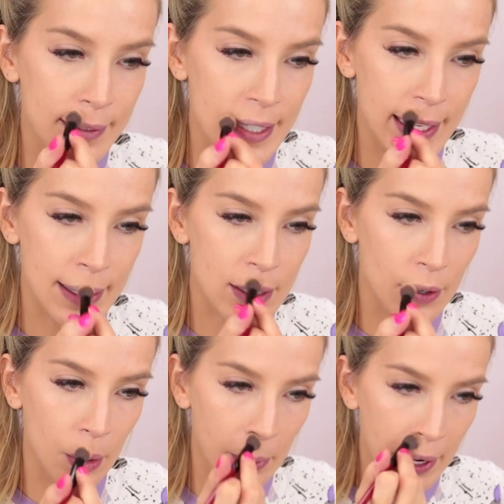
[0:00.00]
zit
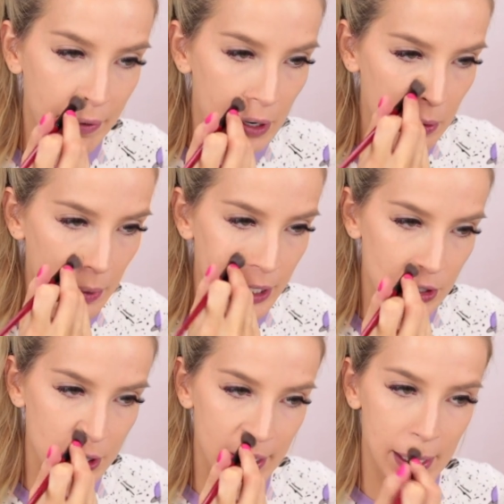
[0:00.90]
or whatever where
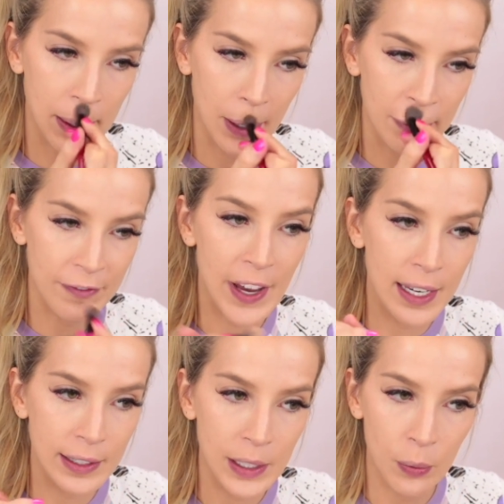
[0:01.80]
it's just like
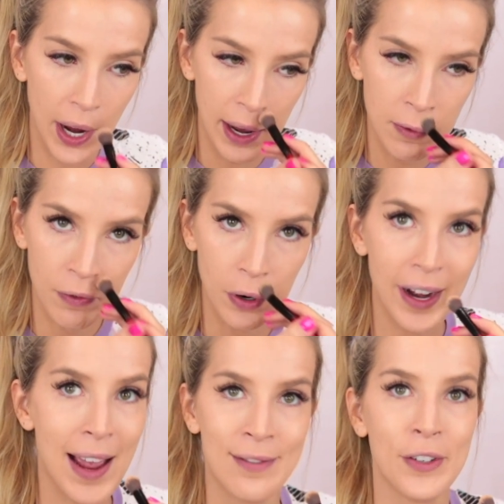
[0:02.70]
faintly red
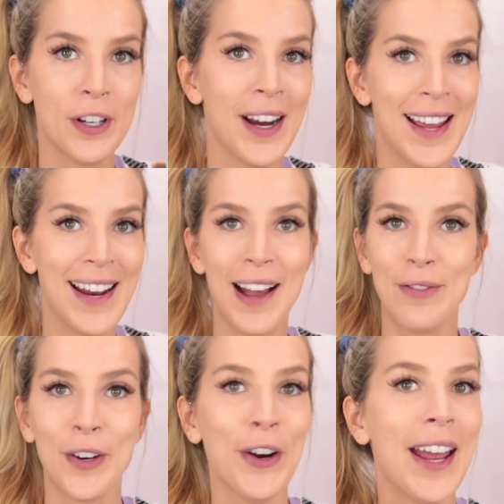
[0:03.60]
forever and
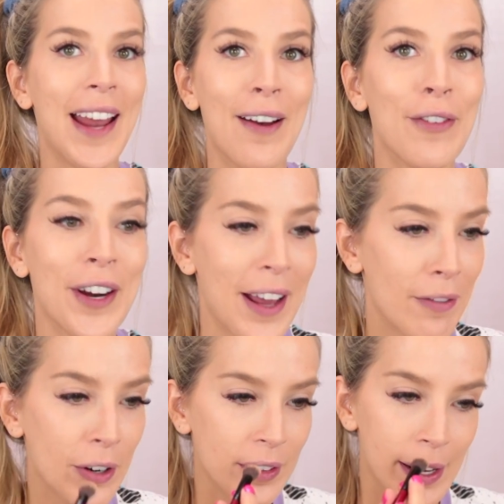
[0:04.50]
ever and ever and
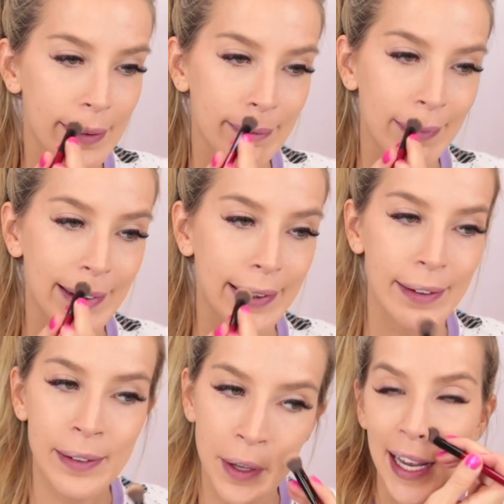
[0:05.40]
ever, like right
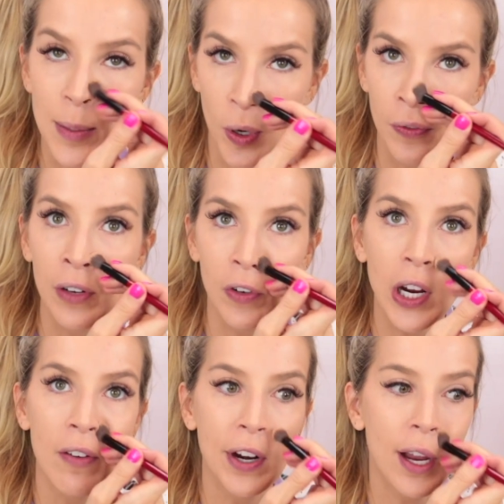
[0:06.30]
here. It's perfect for
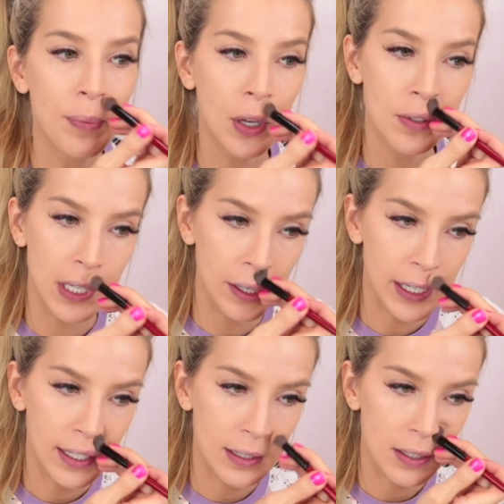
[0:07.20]
covering up those
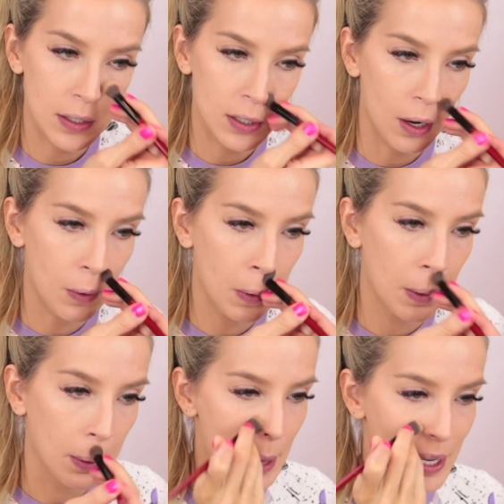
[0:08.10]
areas. So
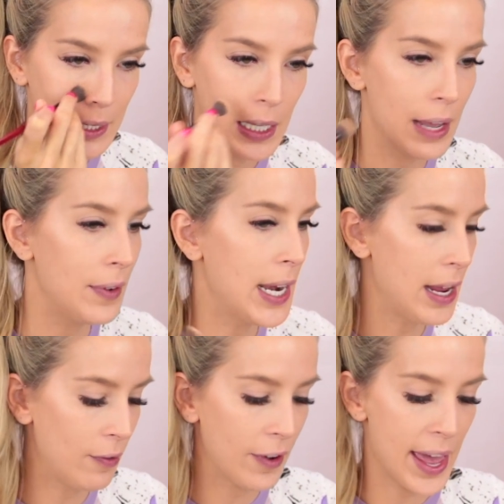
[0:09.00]
I've been loving
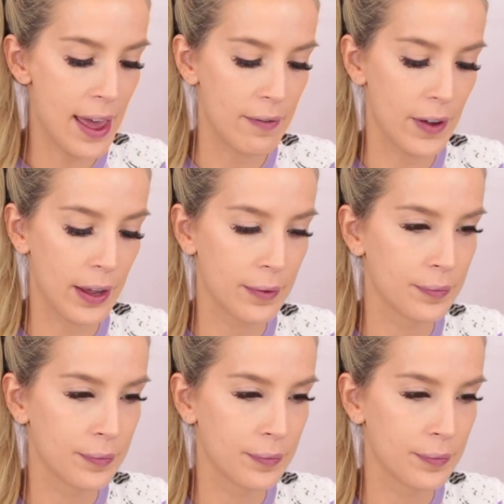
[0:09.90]
it forever.